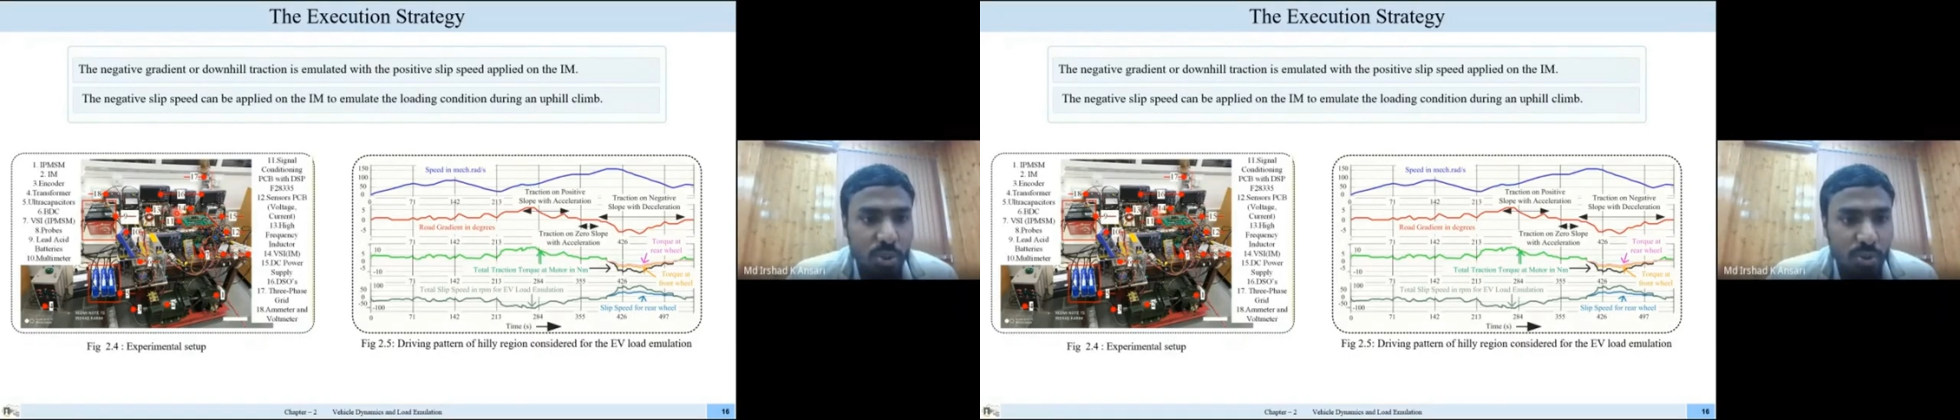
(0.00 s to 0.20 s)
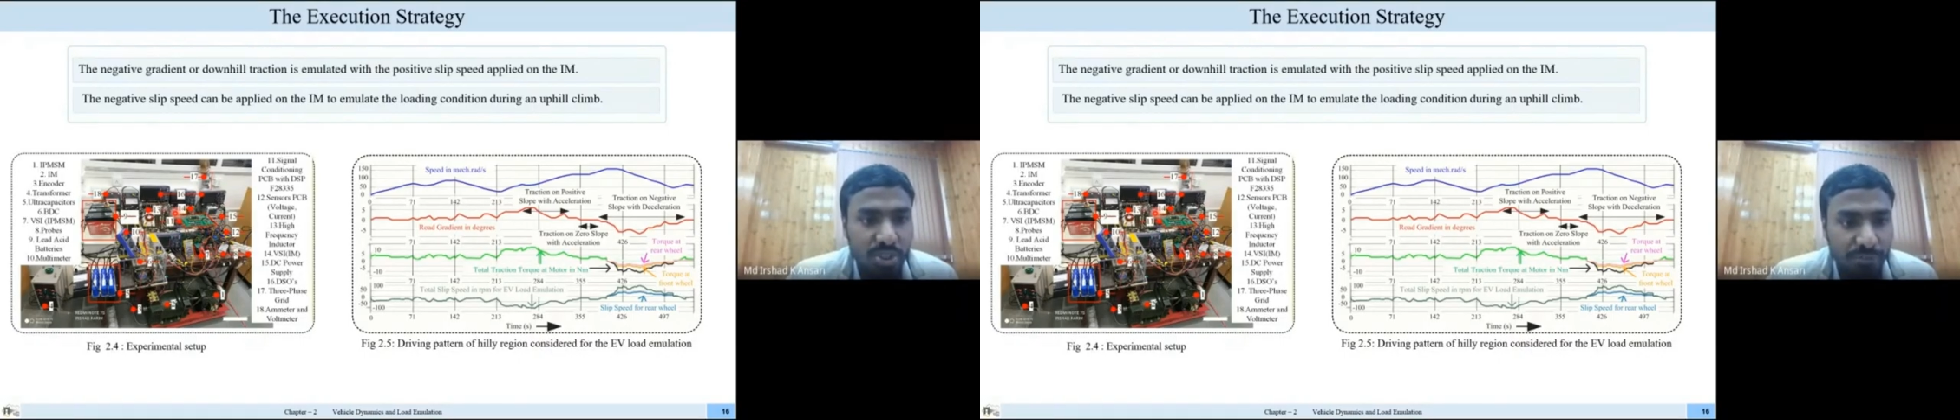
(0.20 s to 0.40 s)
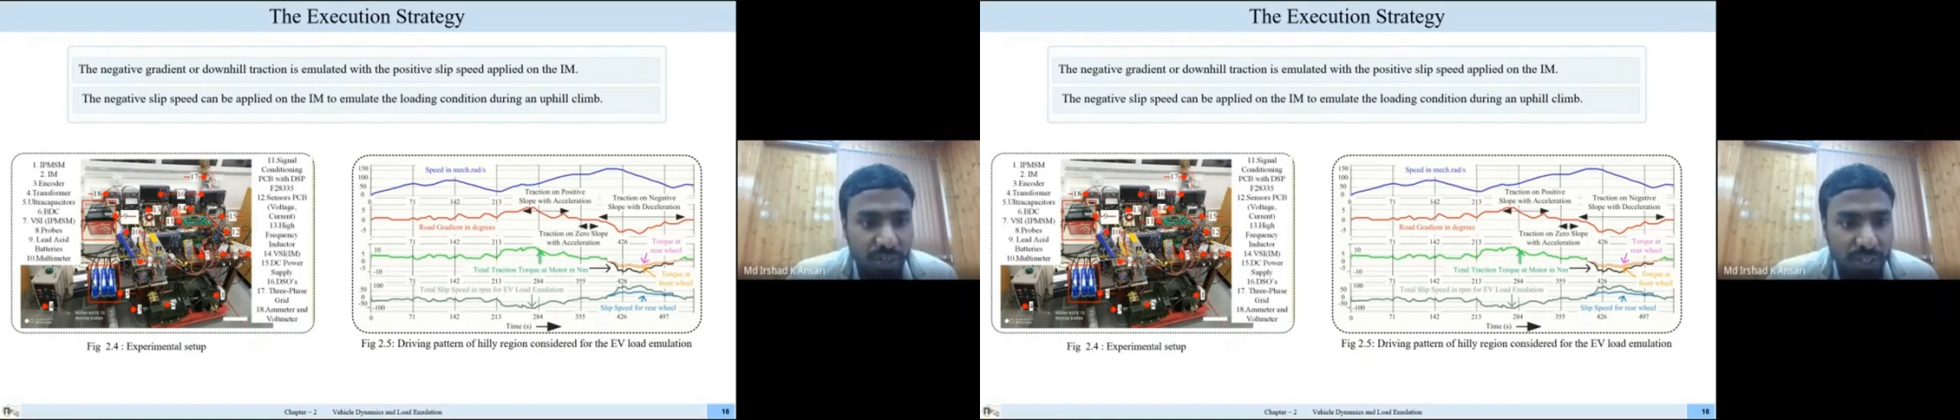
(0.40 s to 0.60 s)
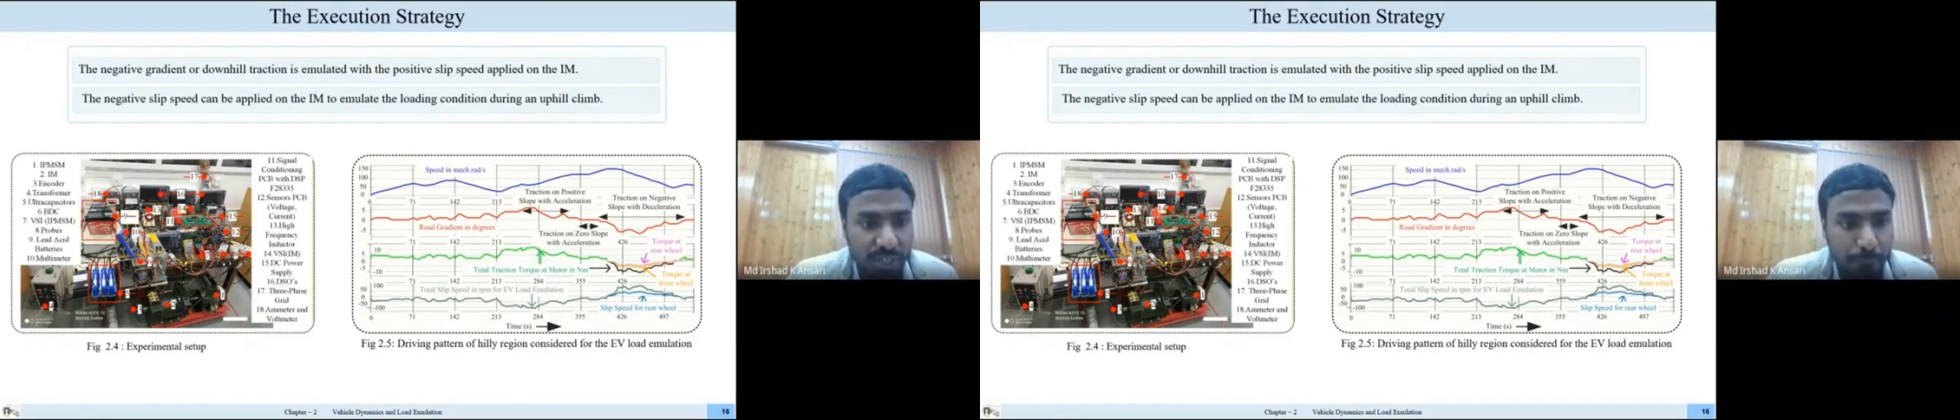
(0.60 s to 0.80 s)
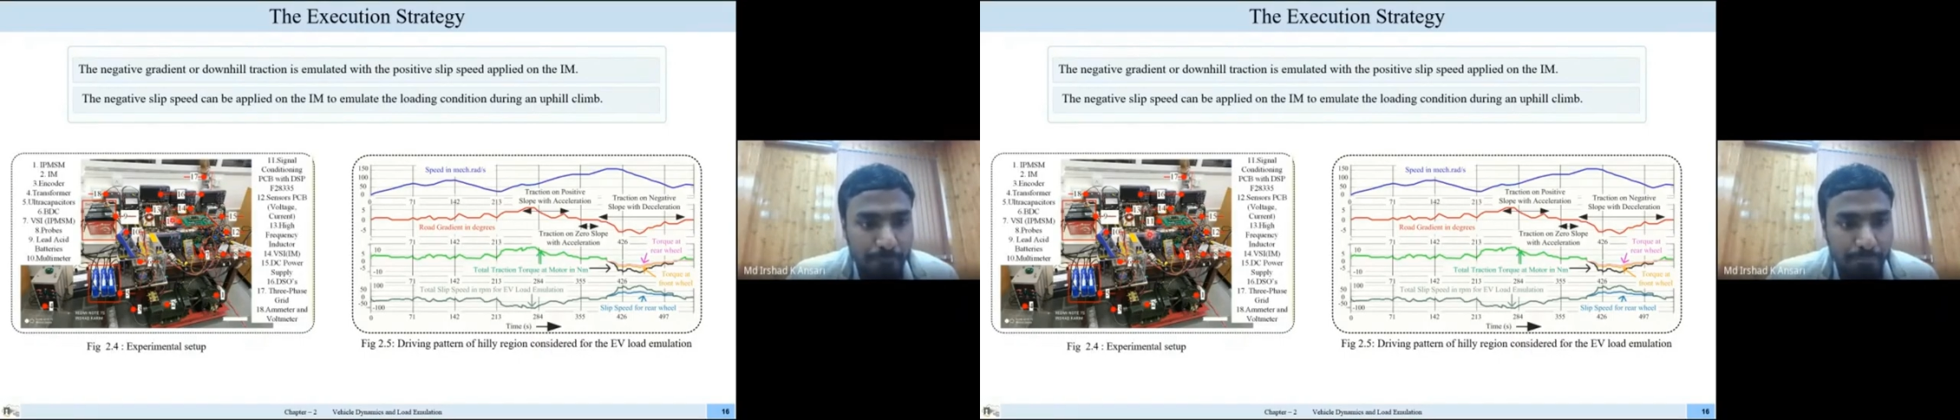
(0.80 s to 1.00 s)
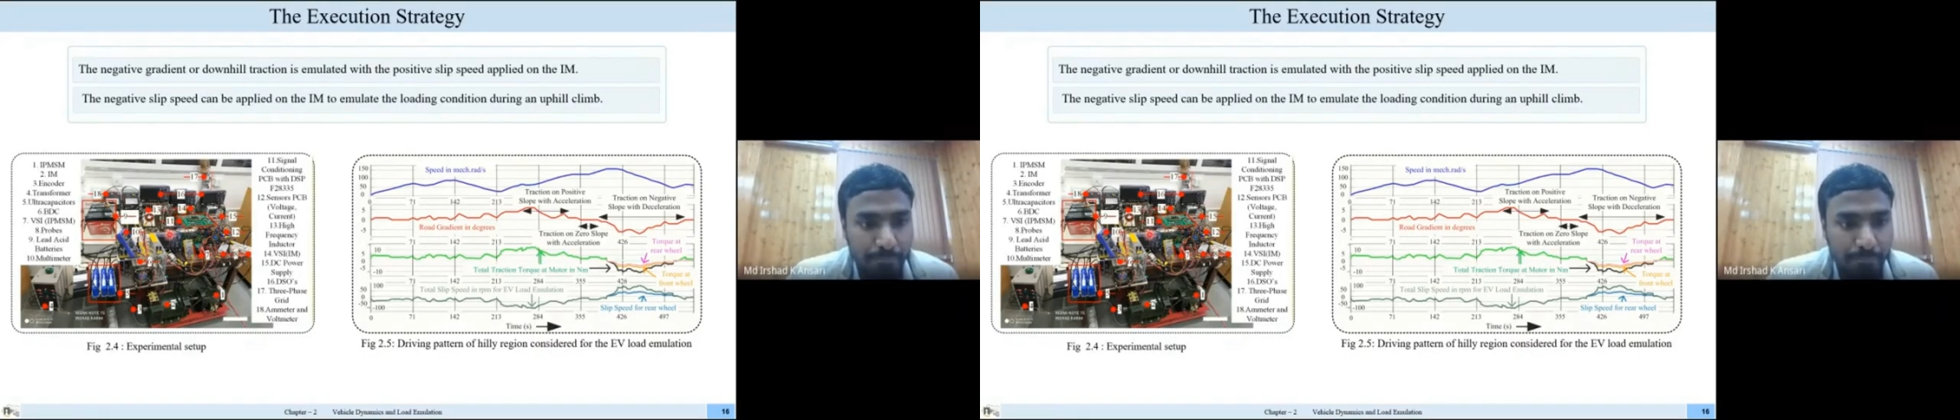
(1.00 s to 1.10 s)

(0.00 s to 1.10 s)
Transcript: source inverter.